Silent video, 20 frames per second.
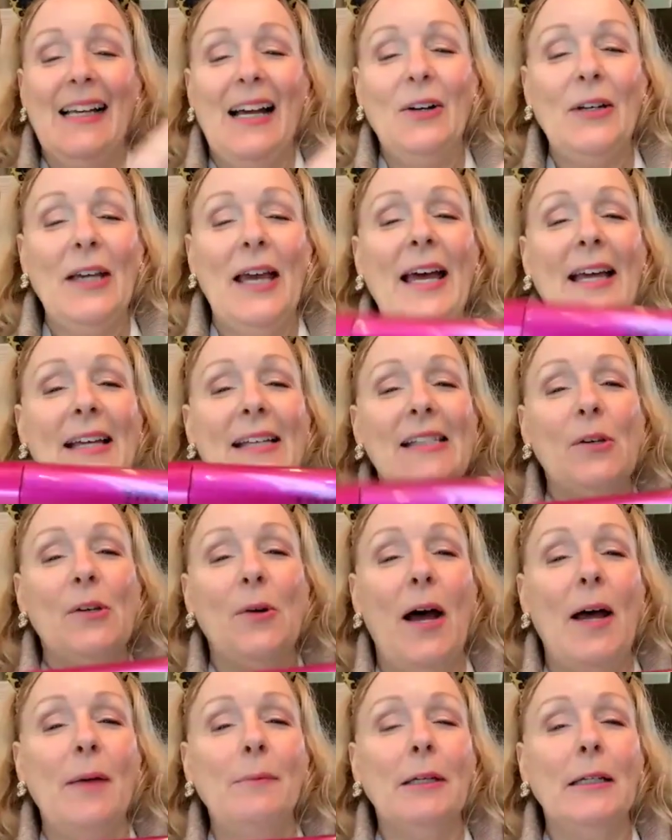Okay,
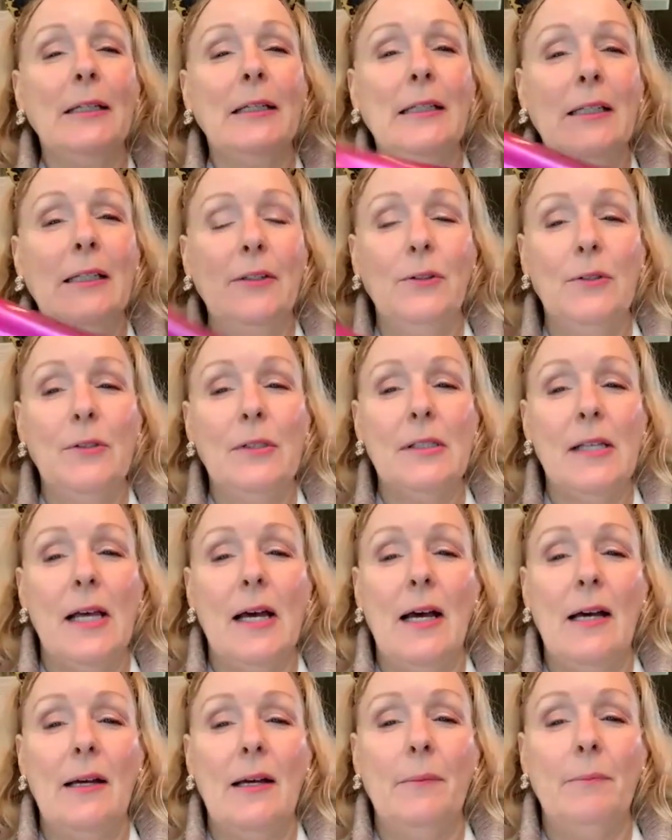so I'm going to use
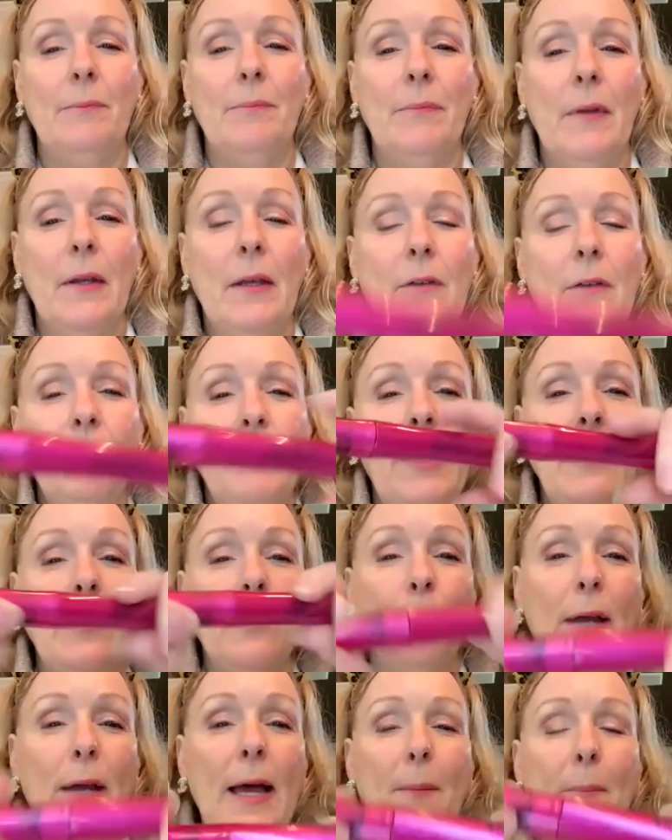
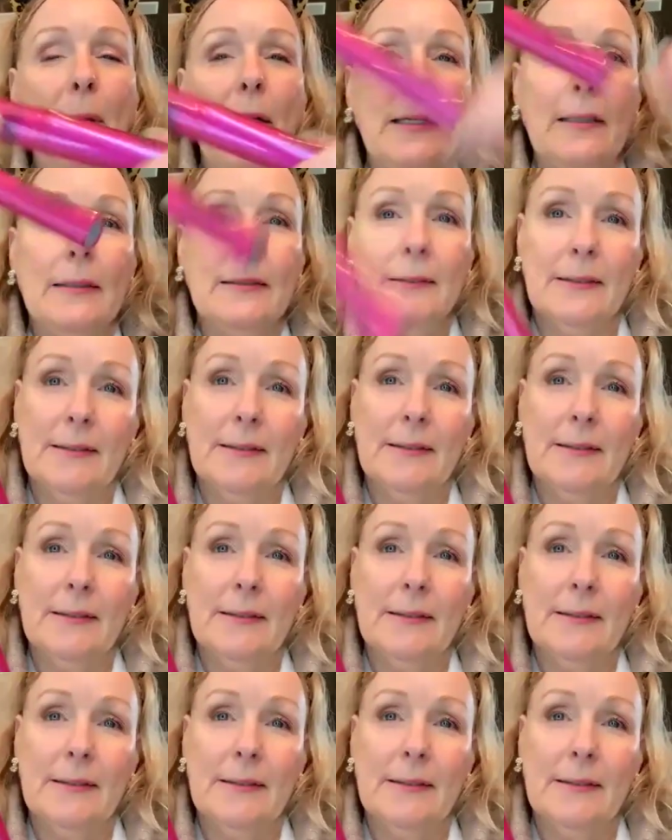Panorama